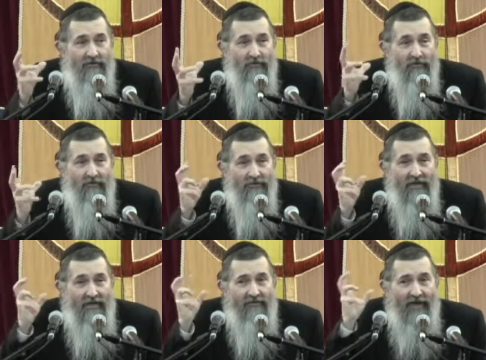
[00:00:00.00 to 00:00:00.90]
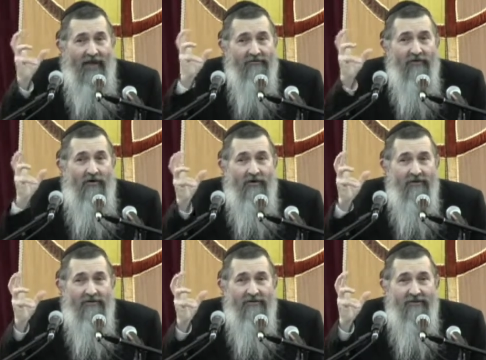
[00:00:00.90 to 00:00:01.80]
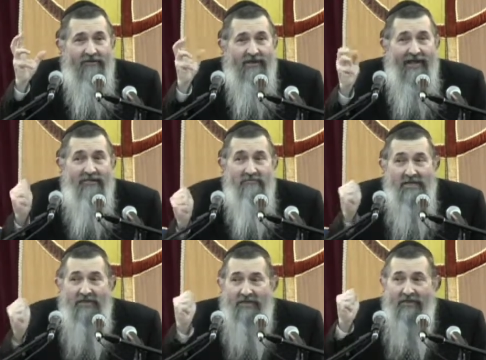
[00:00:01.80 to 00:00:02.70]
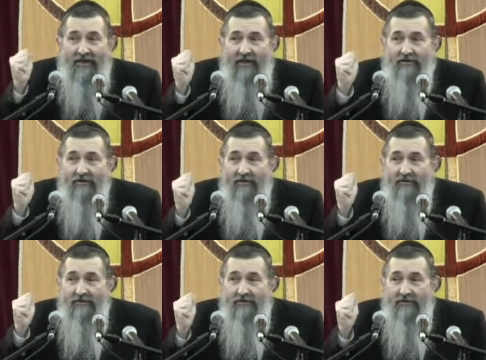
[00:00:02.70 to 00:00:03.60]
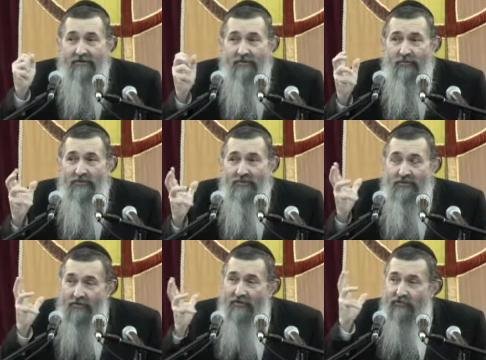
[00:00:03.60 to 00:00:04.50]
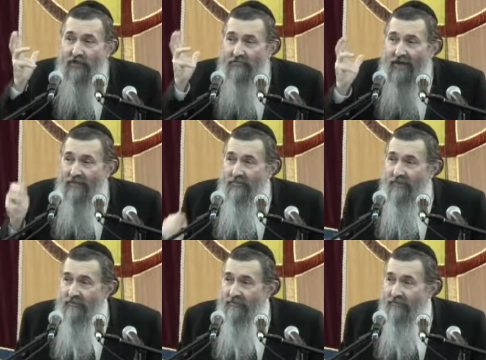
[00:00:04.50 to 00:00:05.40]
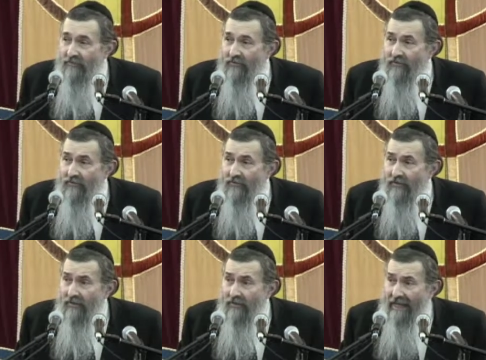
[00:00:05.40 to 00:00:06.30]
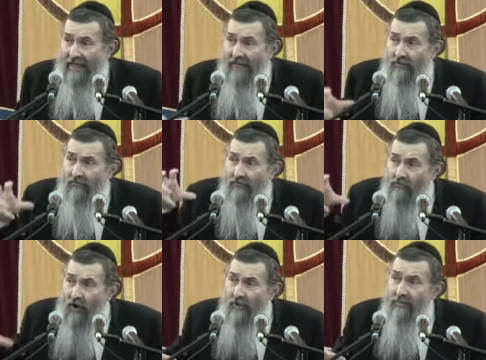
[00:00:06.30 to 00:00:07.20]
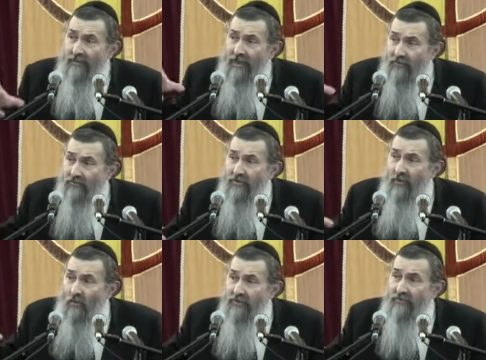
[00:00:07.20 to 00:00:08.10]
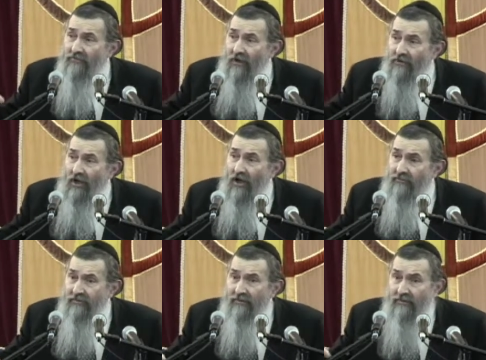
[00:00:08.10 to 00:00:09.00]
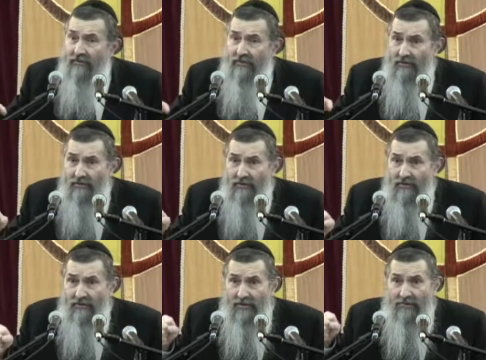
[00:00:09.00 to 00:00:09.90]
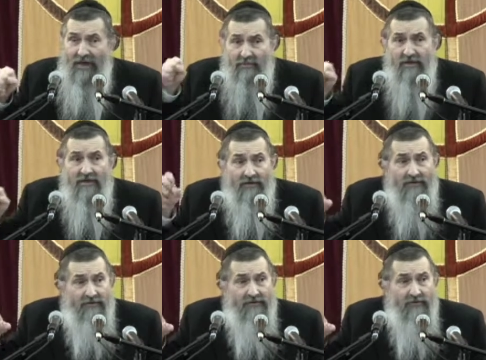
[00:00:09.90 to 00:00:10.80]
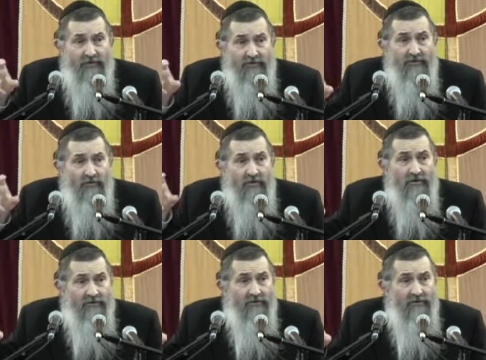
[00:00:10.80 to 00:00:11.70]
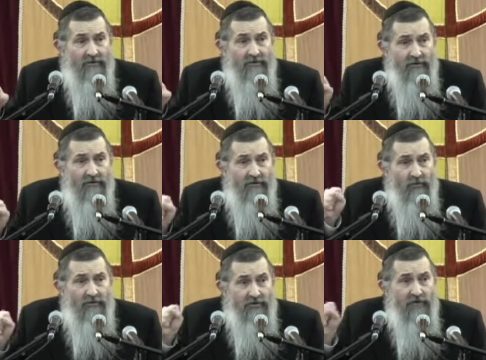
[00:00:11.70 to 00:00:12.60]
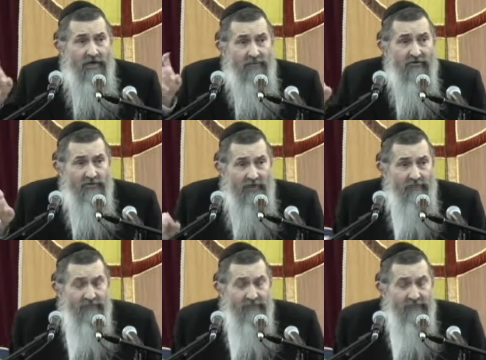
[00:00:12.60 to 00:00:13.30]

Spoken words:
through saying that atah and meaning that atah with the yira shamayim that it deserves, and inscribing every moment of our lives in that Megillah, which is the world, with the Shem Hashem.